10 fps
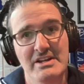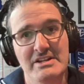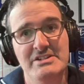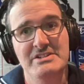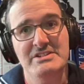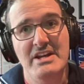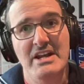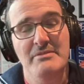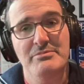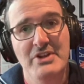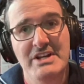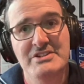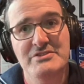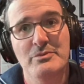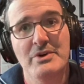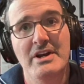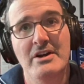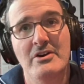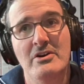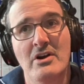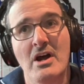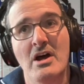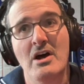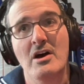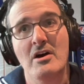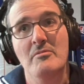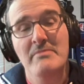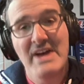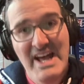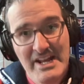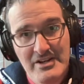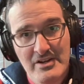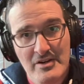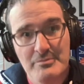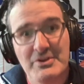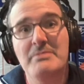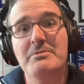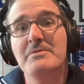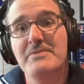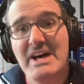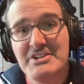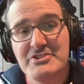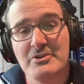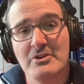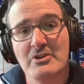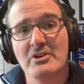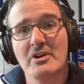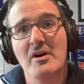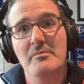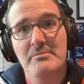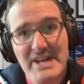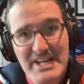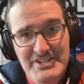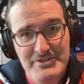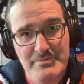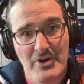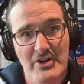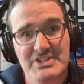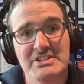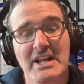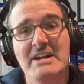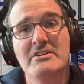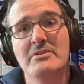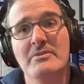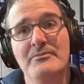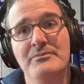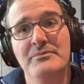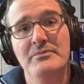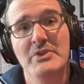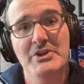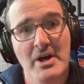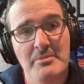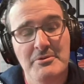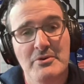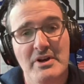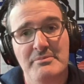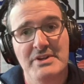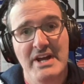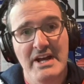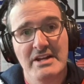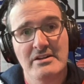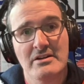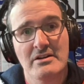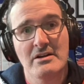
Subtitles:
is a place where men play professional basketball. It's like the WNBA,